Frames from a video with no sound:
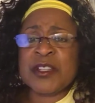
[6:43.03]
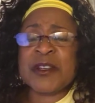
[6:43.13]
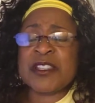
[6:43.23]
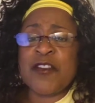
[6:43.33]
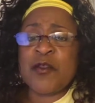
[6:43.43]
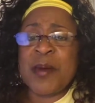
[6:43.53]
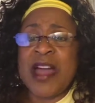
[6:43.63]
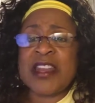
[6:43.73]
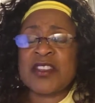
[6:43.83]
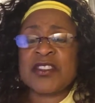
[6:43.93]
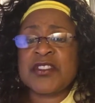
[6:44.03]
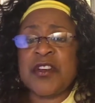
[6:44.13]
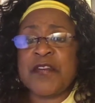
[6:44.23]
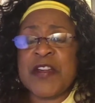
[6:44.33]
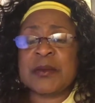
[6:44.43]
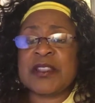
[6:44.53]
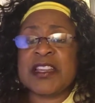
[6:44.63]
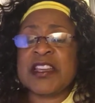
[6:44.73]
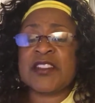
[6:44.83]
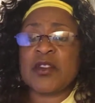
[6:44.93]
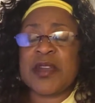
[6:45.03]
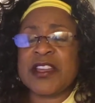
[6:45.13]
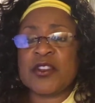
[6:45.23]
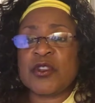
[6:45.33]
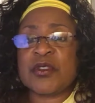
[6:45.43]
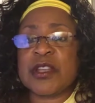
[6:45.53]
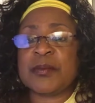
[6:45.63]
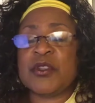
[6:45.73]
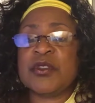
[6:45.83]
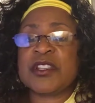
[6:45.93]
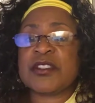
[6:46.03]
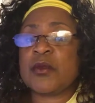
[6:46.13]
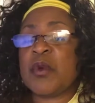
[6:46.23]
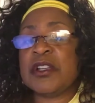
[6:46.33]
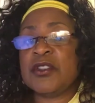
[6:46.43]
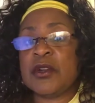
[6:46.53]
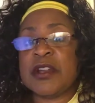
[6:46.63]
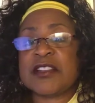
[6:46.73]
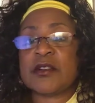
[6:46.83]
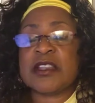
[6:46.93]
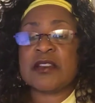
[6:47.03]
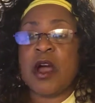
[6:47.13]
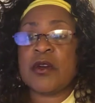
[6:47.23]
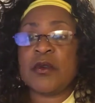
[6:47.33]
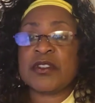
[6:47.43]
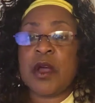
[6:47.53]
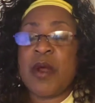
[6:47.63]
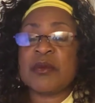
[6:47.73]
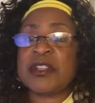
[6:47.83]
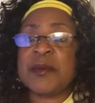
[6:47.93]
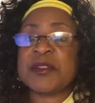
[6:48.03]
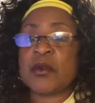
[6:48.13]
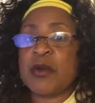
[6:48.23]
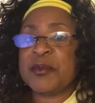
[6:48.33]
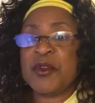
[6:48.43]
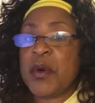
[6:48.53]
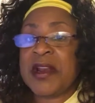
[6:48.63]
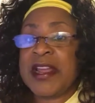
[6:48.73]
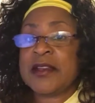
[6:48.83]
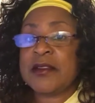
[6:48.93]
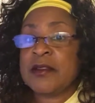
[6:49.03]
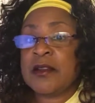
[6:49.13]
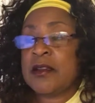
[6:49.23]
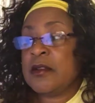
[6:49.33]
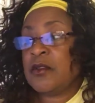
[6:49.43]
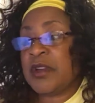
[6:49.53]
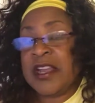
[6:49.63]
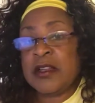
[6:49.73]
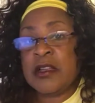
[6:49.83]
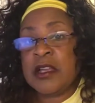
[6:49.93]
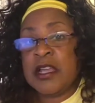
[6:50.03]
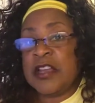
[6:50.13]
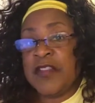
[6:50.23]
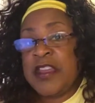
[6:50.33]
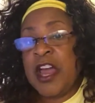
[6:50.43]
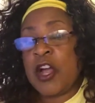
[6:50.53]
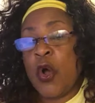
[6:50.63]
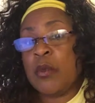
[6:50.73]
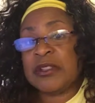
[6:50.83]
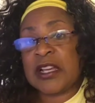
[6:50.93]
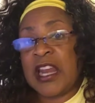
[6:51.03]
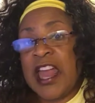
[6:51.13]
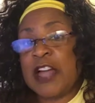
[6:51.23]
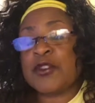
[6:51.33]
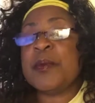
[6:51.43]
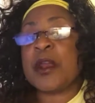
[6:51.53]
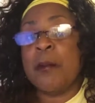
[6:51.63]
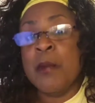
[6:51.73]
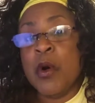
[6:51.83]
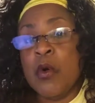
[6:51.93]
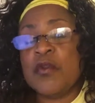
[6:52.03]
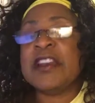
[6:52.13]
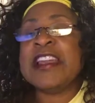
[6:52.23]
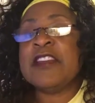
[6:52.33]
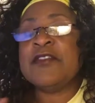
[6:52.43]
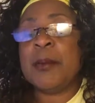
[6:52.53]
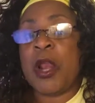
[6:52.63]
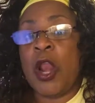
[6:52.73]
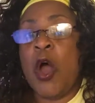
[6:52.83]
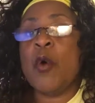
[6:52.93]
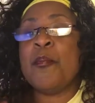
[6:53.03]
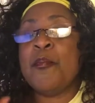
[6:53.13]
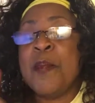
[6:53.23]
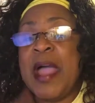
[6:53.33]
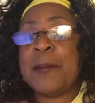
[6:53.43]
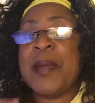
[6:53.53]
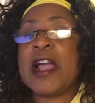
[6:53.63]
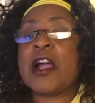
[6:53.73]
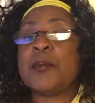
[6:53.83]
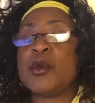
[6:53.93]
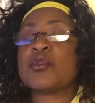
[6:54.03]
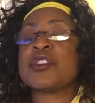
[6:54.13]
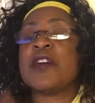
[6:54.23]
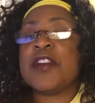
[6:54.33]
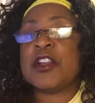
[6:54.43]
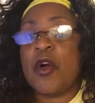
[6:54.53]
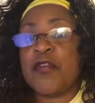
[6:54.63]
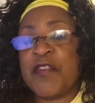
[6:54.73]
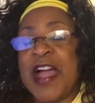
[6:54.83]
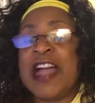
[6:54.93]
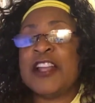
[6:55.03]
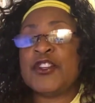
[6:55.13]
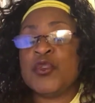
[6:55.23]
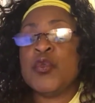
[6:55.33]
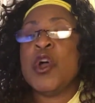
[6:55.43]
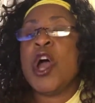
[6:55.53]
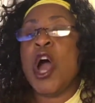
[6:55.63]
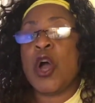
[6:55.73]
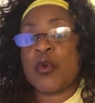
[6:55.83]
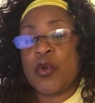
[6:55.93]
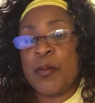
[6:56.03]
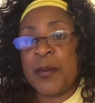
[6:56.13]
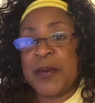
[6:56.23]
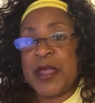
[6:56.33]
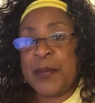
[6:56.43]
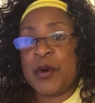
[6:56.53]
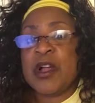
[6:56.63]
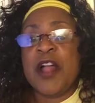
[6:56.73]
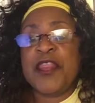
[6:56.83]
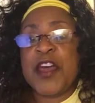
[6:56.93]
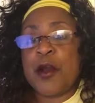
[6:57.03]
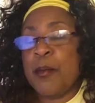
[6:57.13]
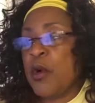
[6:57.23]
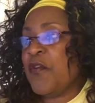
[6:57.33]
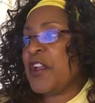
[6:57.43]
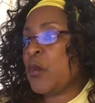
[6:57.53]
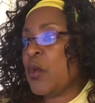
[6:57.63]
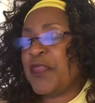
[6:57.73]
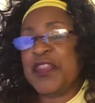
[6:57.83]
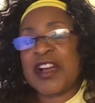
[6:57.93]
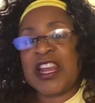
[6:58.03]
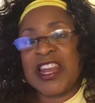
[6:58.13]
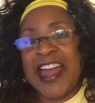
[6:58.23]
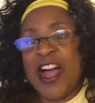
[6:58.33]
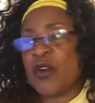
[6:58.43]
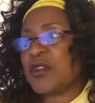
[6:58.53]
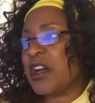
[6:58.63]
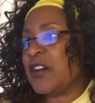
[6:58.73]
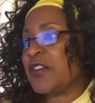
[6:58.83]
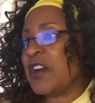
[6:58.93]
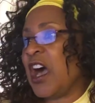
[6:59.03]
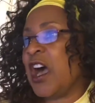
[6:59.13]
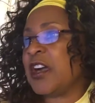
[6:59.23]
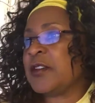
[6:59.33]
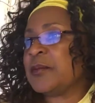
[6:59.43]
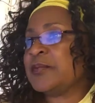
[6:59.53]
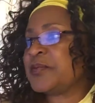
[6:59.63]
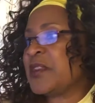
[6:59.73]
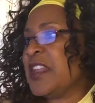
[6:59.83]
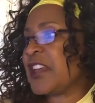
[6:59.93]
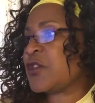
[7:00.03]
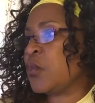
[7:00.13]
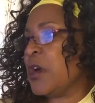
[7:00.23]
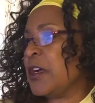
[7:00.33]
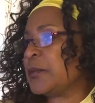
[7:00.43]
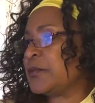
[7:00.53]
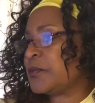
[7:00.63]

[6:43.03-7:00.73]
everybody else in your family think it's okay to do something, you just say, well, you know, it's all right with them. It's okay with me. No, it ain't. If they're not going with the cloud, you better move. Leave them alone. Pack up your stuff and go find you a group of people that are moving with the cloud of God. Next one.